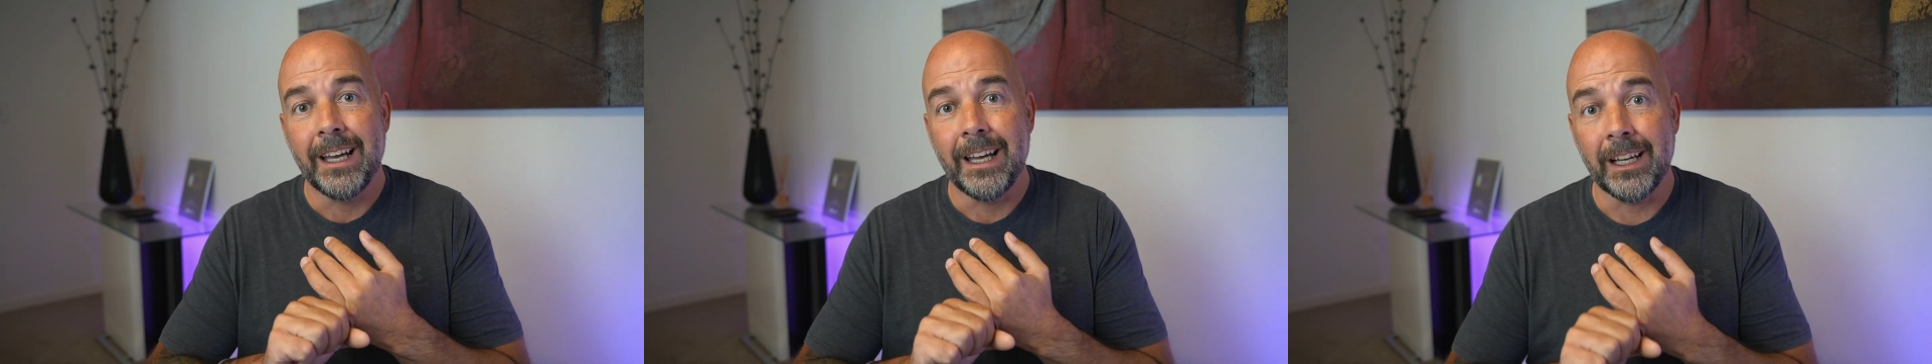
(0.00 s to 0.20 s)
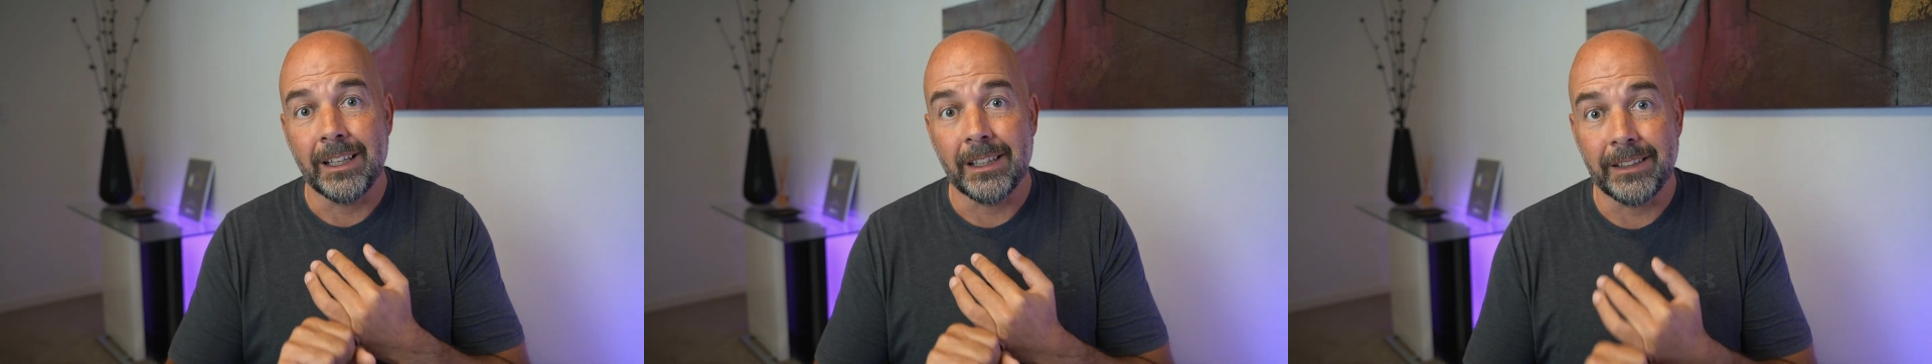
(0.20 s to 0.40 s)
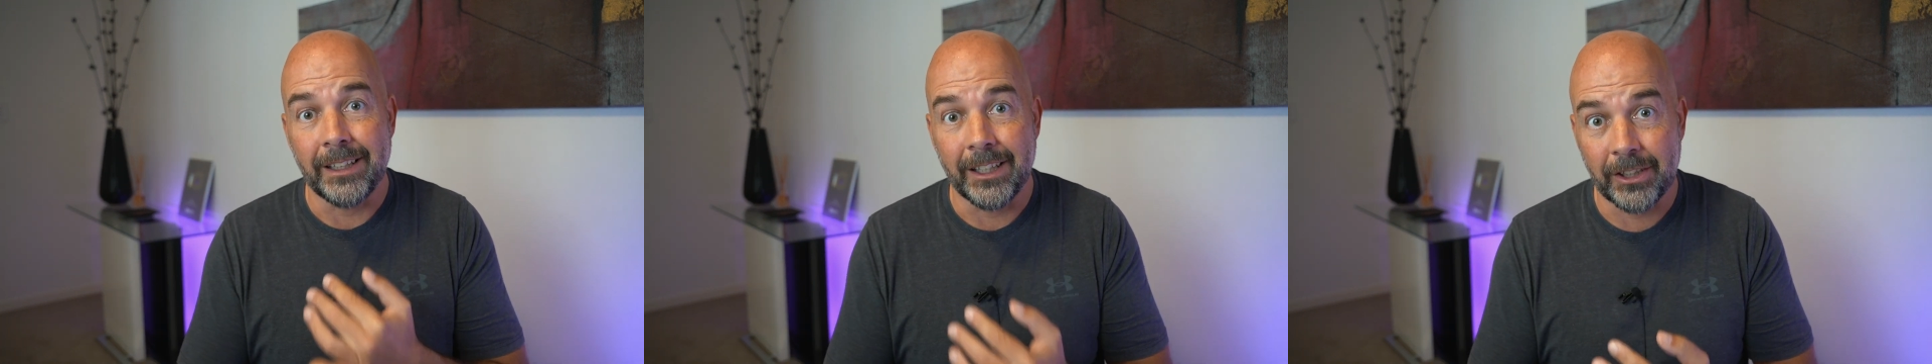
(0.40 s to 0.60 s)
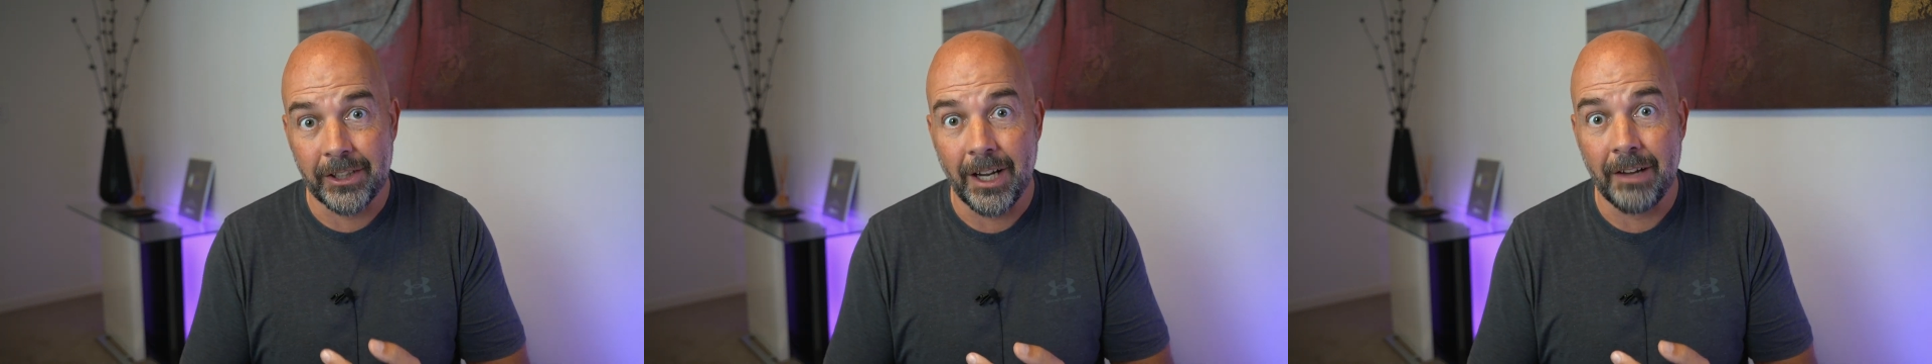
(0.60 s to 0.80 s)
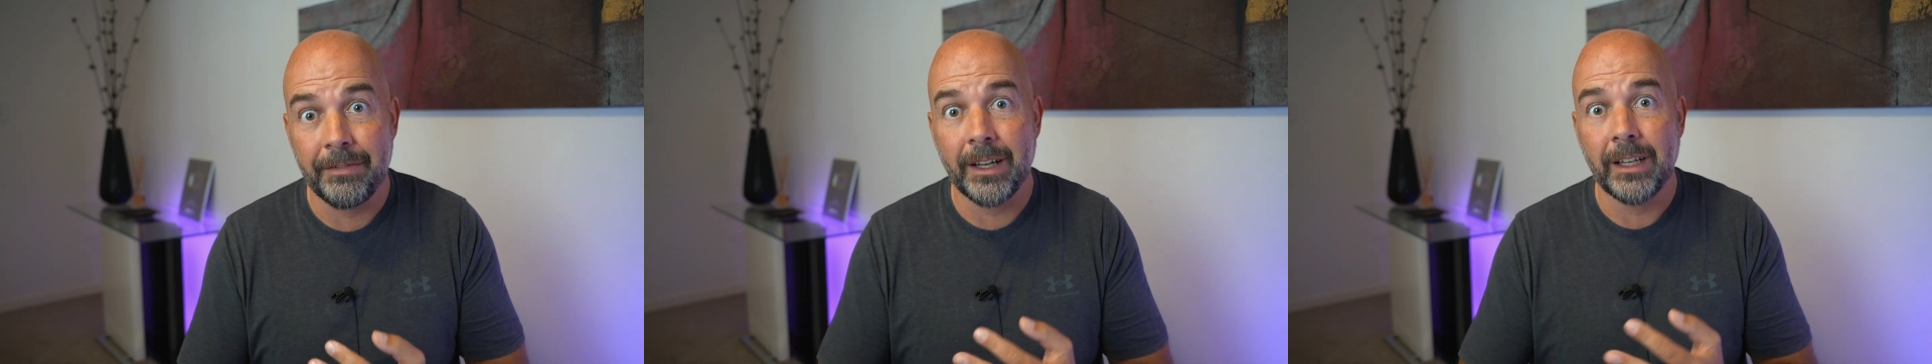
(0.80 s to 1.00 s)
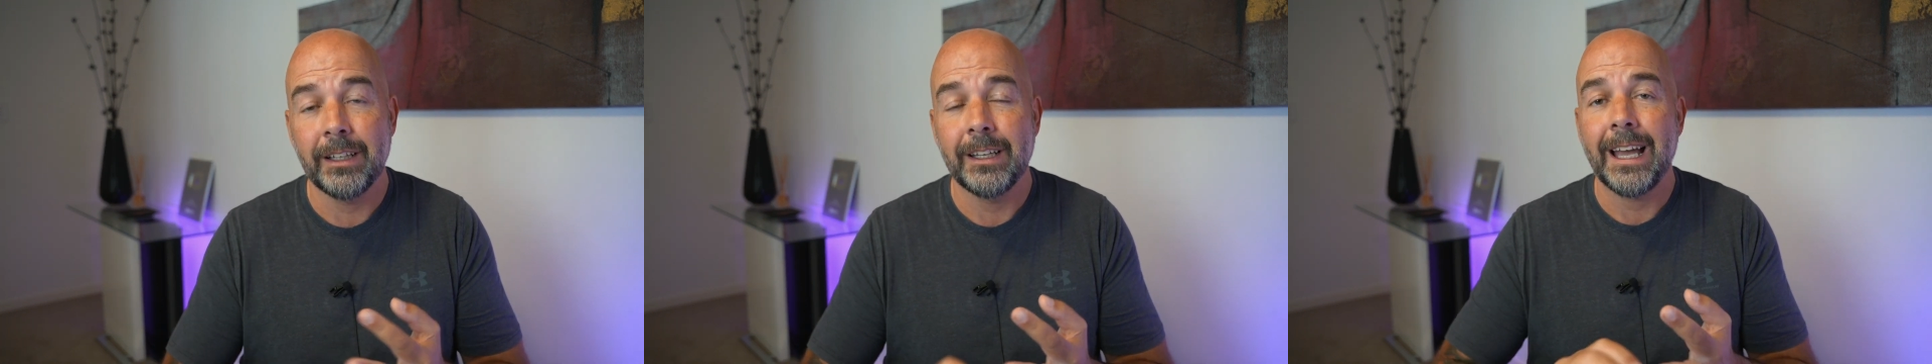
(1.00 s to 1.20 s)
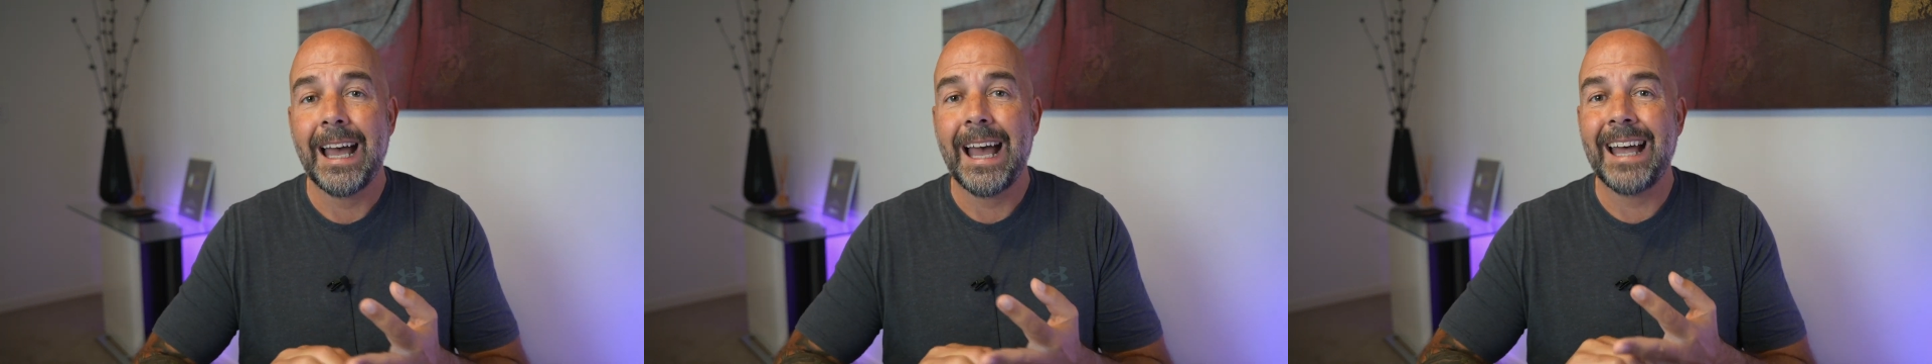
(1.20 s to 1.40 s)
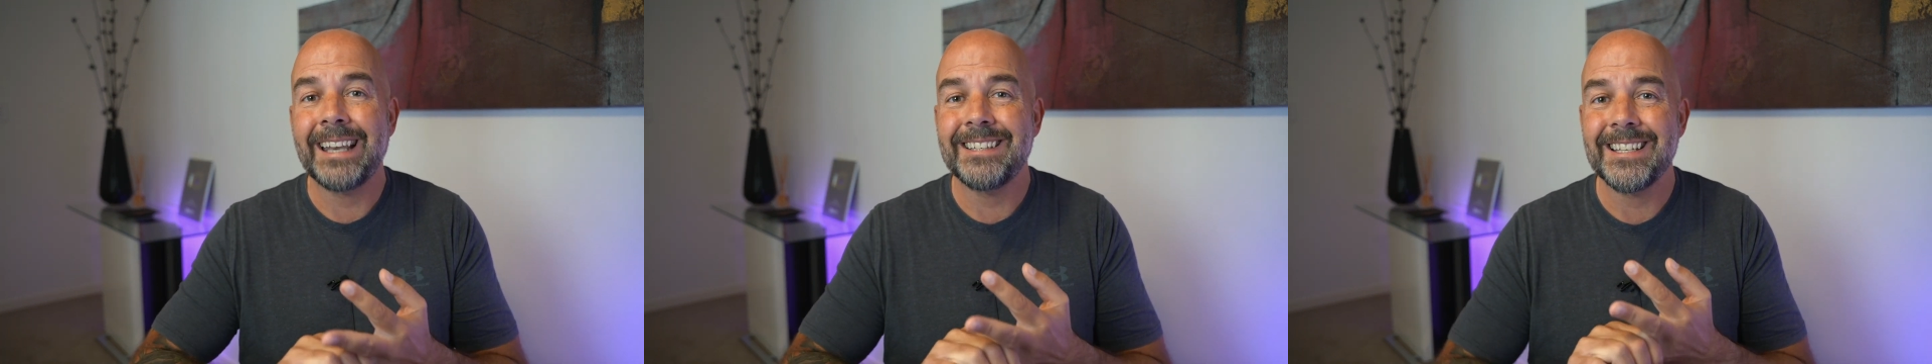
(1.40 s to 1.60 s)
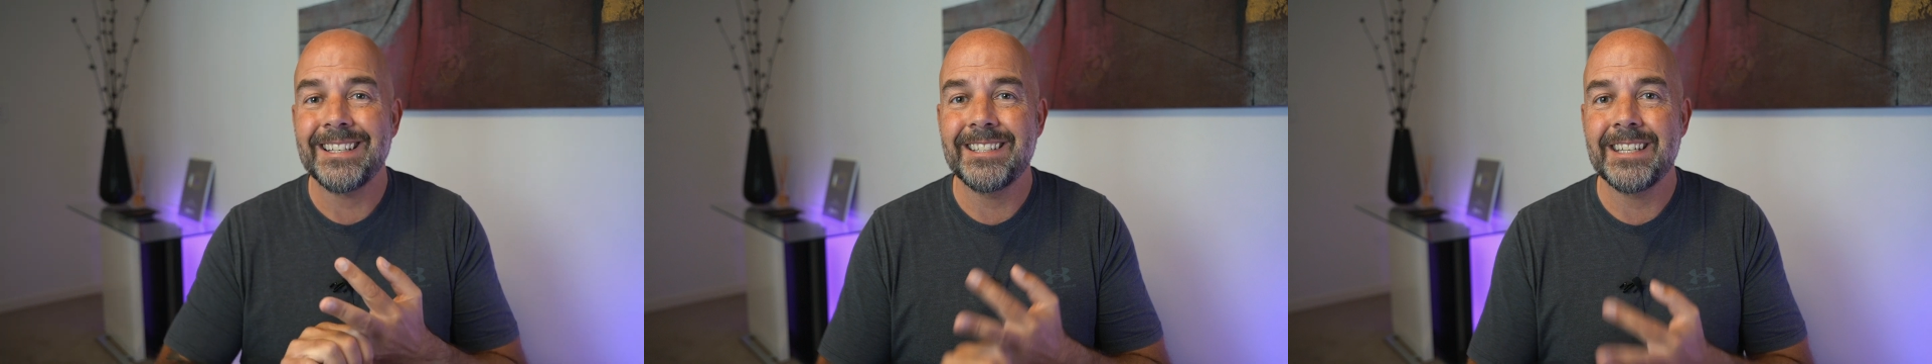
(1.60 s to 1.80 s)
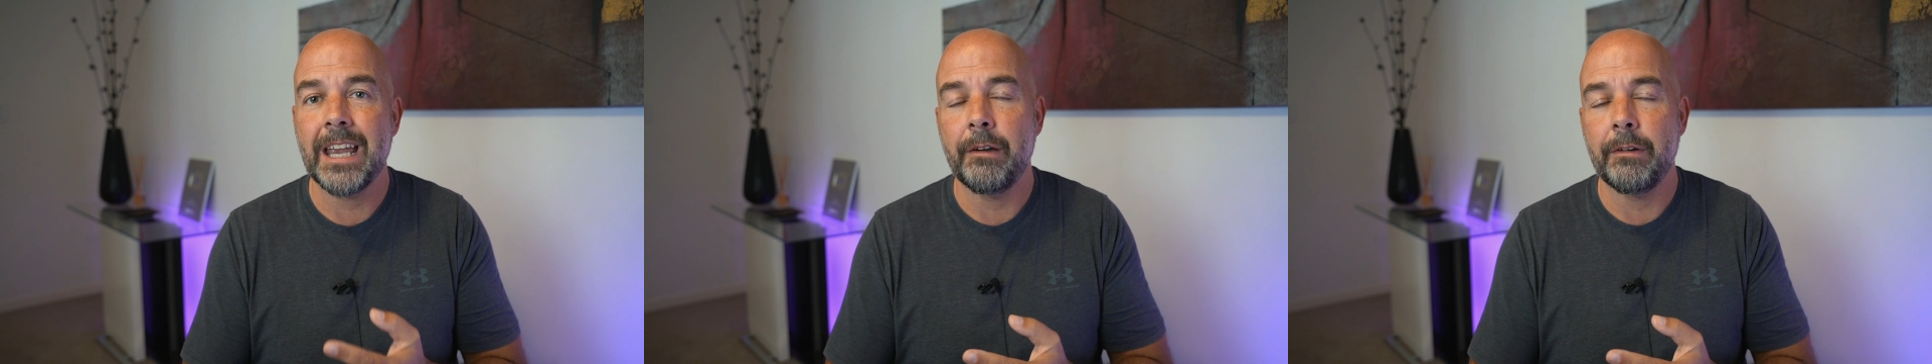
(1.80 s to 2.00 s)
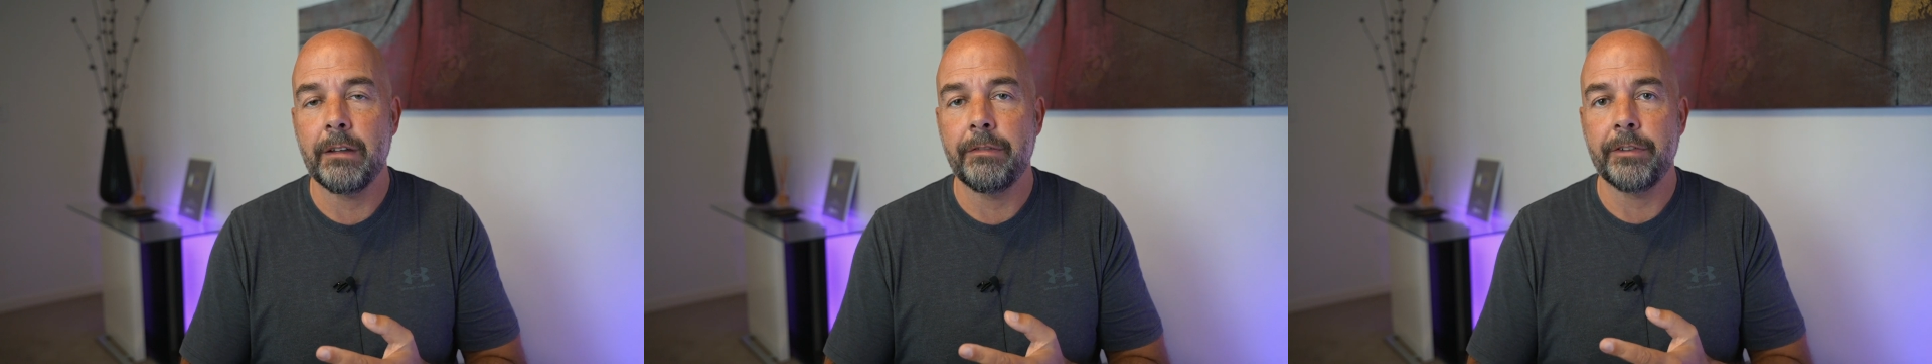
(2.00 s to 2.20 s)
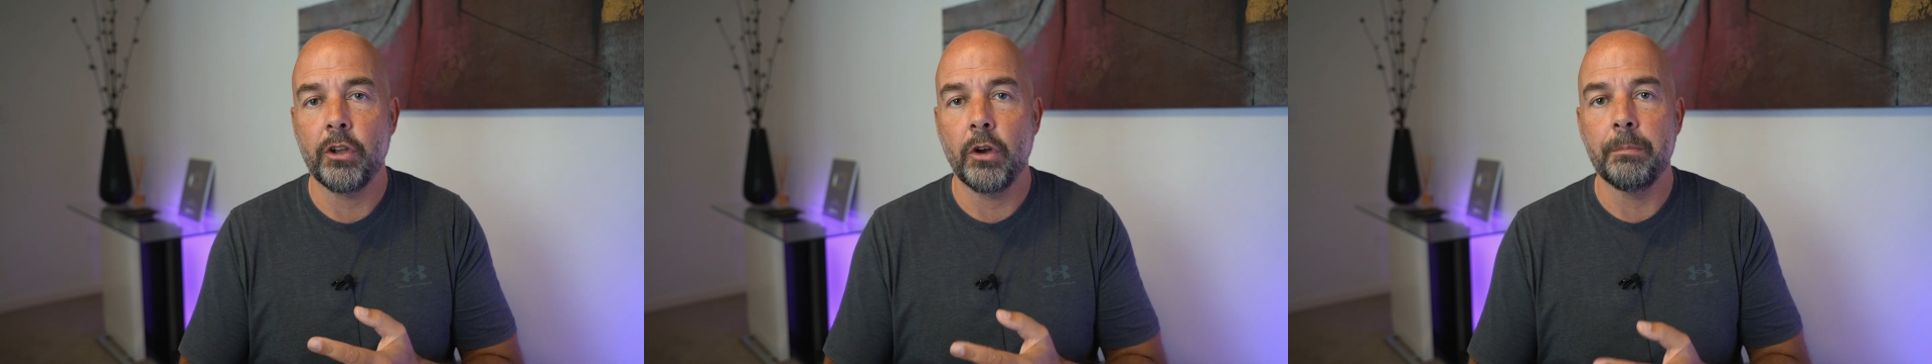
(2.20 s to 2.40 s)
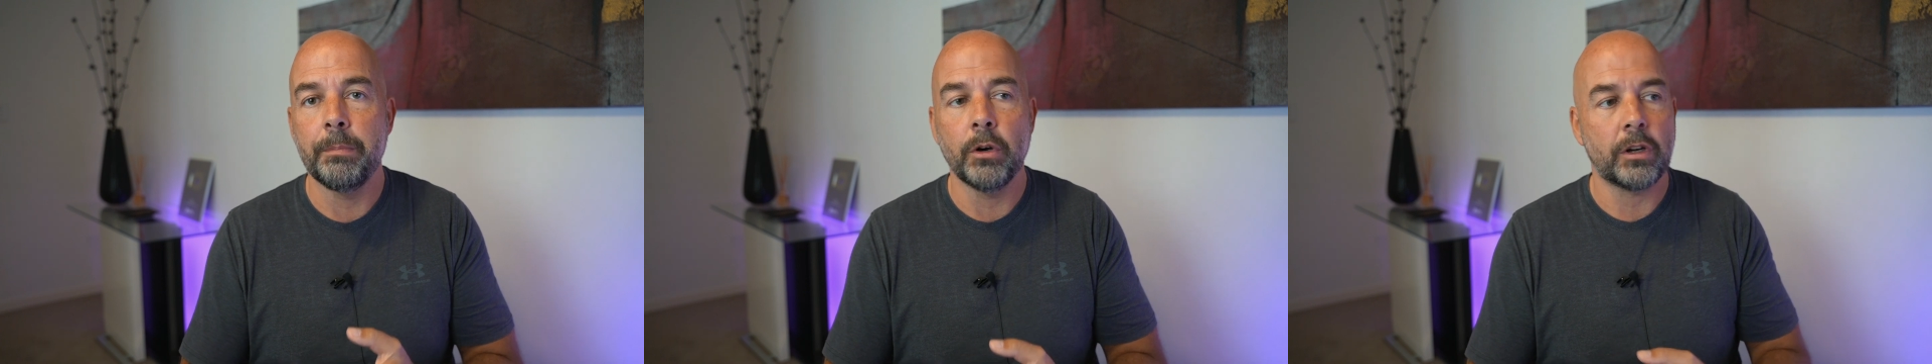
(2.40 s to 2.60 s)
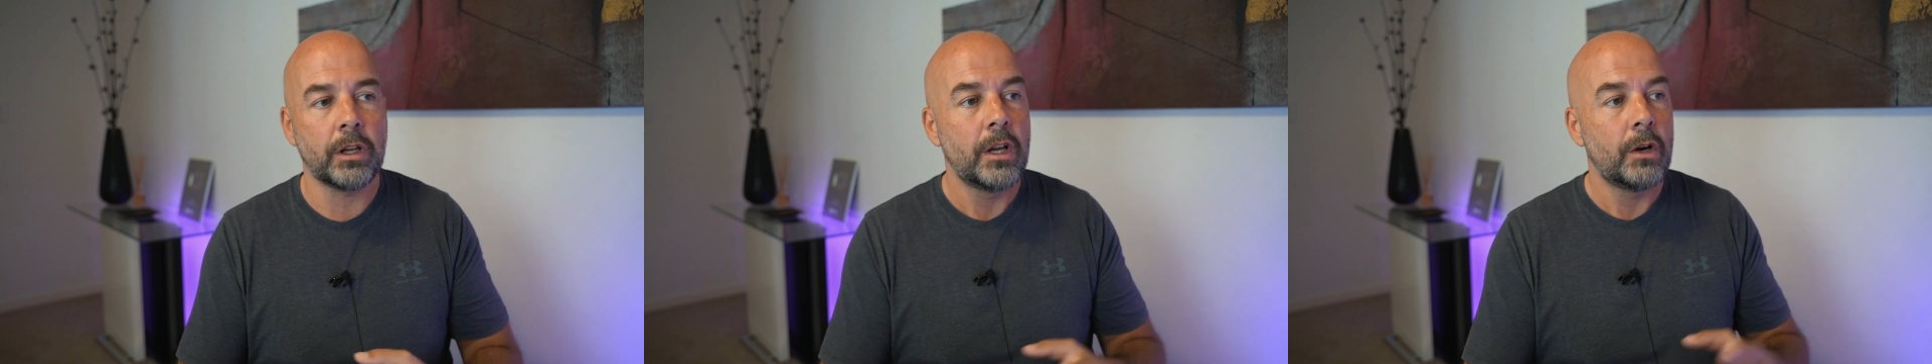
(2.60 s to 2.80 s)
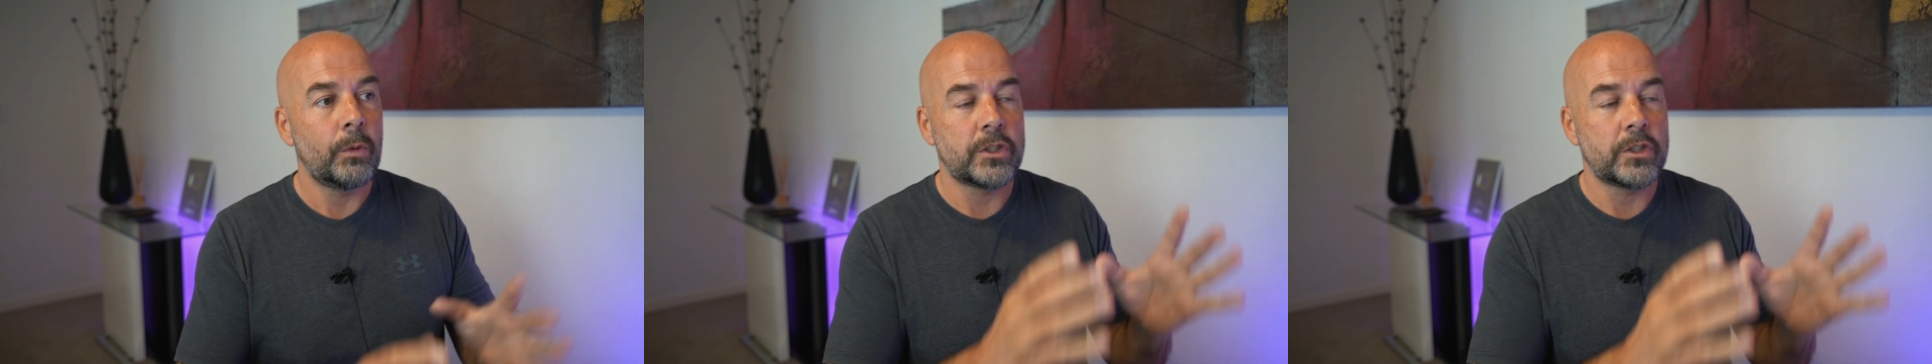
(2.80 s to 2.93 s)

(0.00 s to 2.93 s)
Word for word: uh, a cover and interior for your book,